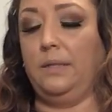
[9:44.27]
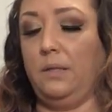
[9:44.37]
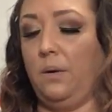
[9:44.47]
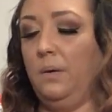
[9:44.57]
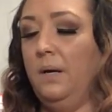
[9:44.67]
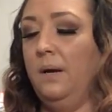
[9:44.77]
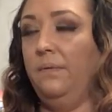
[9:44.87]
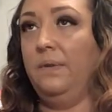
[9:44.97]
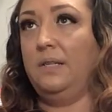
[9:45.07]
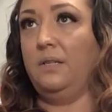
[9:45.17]
So
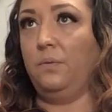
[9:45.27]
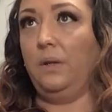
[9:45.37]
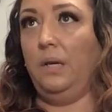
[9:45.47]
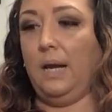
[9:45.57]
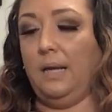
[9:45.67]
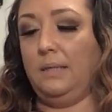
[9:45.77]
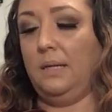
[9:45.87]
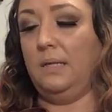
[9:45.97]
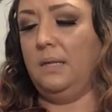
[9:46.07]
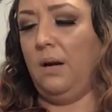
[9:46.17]
this is really nice,
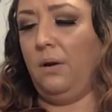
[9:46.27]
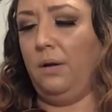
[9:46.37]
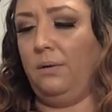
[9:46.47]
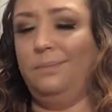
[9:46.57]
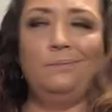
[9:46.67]
and it's not going to